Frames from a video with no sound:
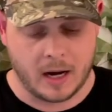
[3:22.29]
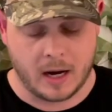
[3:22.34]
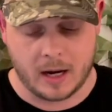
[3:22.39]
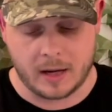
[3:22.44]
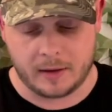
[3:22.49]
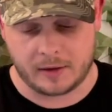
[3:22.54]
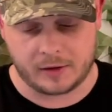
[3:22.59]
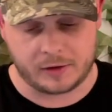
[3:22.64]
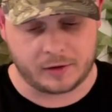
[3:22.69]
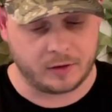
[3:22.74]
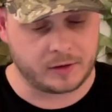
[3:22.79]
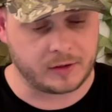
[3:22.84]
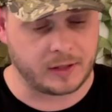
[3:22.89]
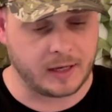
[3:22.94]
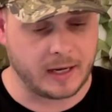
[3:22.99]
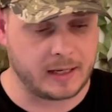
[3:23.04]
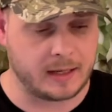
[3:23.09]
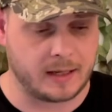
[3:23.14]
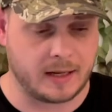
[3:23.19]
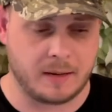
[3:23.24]
This looks
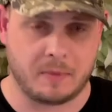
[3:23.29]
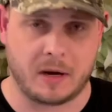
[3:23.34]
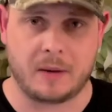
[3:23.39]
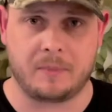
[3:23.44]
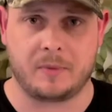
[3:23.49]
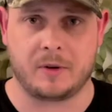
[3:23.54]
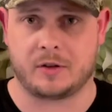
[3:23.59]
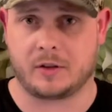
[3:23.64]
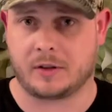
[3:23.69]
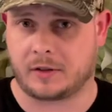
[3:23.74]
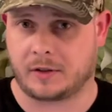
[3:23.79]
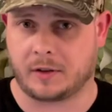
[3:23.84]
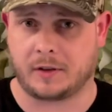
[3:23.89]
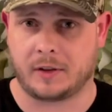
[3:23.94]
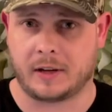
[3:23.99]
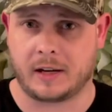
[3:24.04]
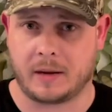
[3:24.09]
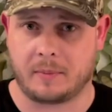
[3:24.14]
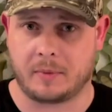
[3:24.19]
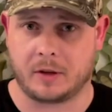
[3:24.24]
like it might be just the
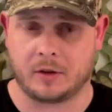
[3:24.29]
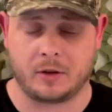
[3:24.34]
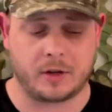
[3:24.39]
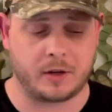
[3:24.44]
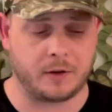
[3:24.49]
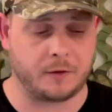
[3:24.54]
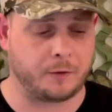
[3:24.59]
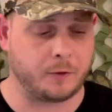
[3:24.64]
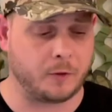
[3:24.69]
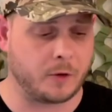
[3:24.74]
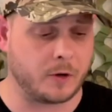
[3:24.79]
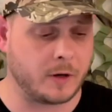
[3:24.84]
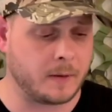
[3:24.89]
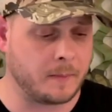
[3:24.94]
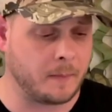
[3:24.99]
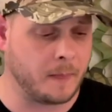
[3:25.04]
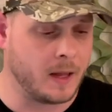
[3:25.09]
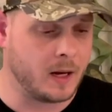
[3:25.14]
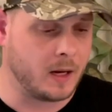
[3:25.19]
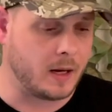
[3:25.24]
thing I've been looking
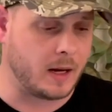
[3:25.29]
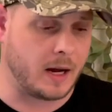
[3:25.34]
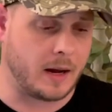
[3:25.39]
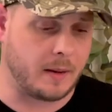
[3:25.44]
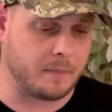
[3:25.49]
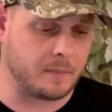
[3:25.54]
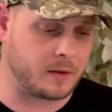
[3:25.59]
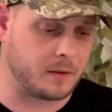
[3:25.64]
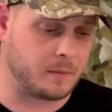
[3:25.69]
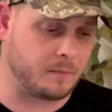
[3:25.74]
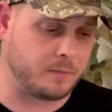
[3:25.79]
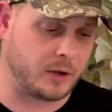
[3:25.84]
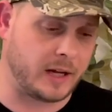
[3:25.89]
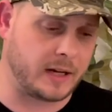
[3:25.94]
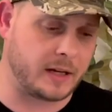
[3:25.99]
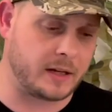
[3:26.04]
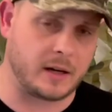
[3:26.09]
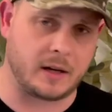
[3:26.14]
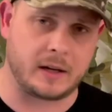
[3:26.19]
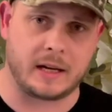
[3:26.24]
for. I'm
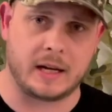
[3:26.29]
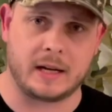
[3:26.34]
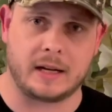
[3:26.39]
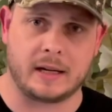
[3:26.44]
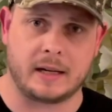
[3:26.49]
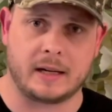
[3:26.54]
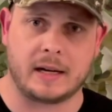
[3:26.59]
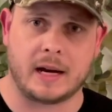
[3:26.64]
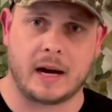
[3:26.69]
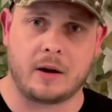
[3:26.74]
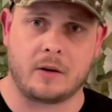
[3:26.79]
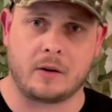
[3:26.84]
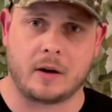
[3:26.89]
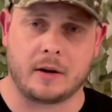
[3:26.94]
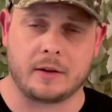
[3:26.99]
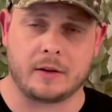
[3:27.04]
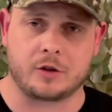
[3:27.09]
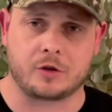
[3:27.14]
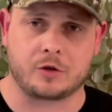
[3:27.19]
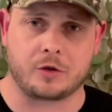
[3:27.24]
planning on getting it out
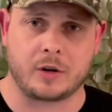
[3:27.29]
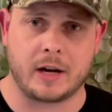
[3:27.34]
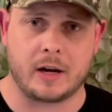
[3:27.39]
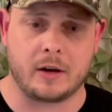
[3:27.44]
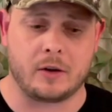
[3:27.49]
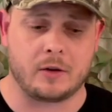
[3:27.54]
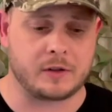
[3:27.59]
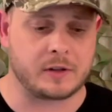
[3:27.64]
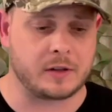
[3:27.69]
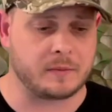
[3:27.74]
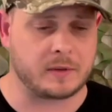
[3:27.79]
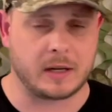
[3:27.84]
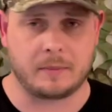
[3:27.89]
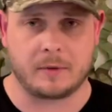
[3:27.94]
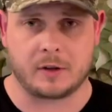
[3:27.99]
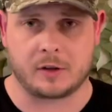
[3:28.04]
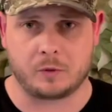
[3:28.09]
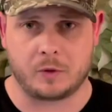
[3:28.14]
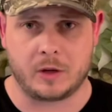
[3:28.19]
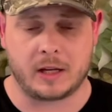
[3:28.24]
on the trail sometime
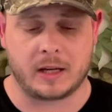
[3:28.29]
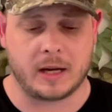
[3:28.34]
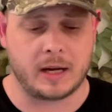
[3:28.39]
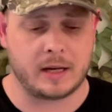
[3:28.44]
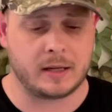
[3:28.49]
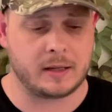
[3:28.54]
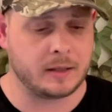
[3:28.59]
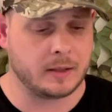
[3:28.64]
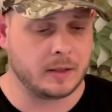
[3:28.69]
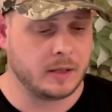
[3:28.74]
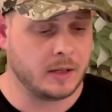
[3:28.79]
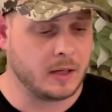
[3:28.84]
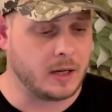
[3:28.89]
this weekend.